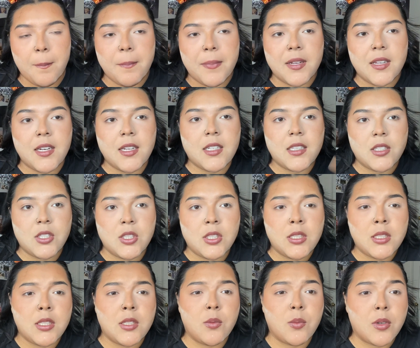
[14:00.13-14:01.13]
but clearly
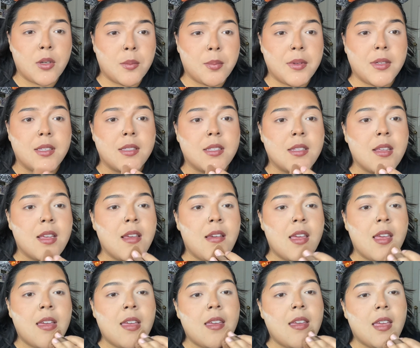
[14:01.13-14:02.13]
it didn't work because
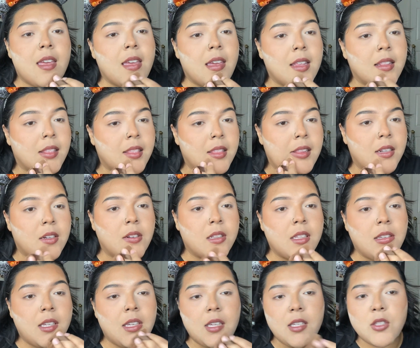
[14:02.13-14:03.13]
it
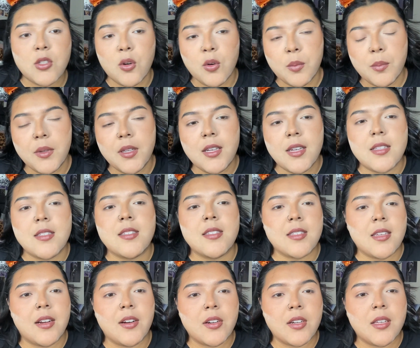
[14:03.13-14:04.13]
literally, he told me it
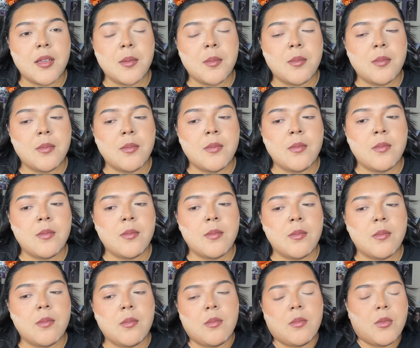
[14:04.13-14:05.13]
scared him.
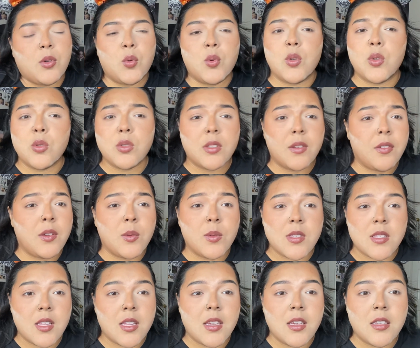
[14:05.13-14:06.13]
Who knows if he was
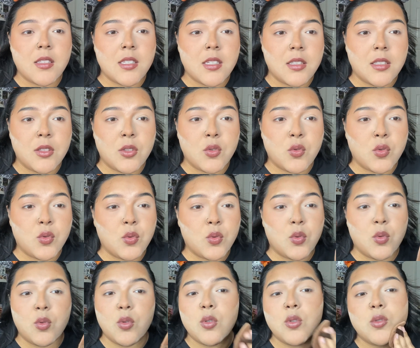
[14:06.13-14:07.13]
like telling the truth?
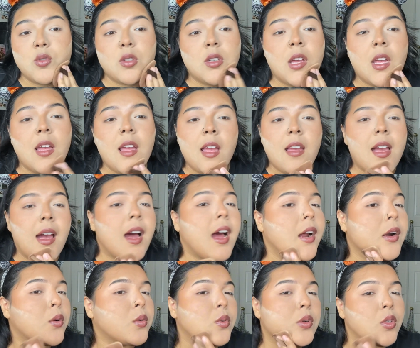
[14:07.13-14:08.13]
Who knows? I
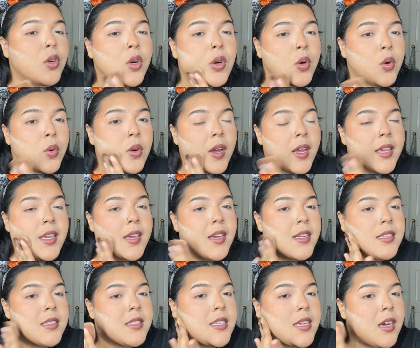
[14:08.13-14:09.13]
don't know. I
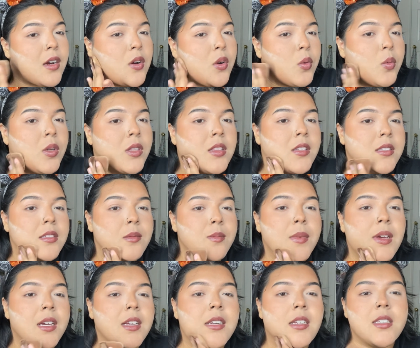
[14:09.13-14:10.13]
can't tell when this
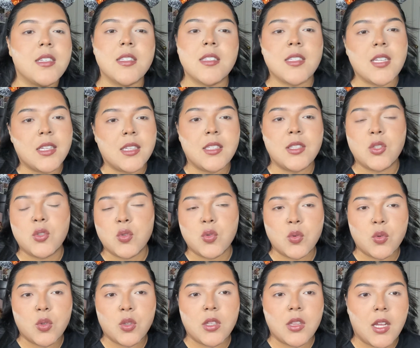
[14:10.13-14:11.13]
man is telling the
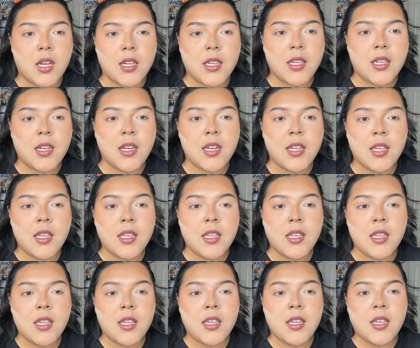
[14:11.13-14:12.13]
truth or lying,
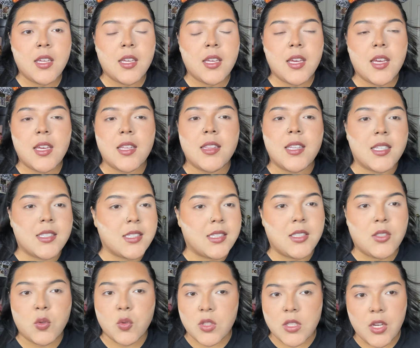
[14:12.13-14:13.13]
and that's a
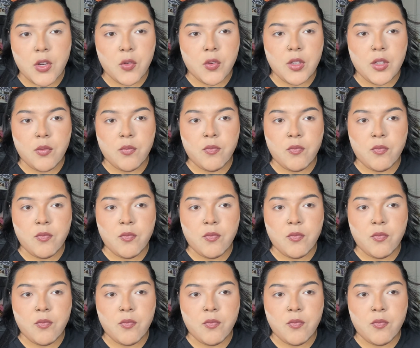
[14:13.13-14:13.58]
little scary.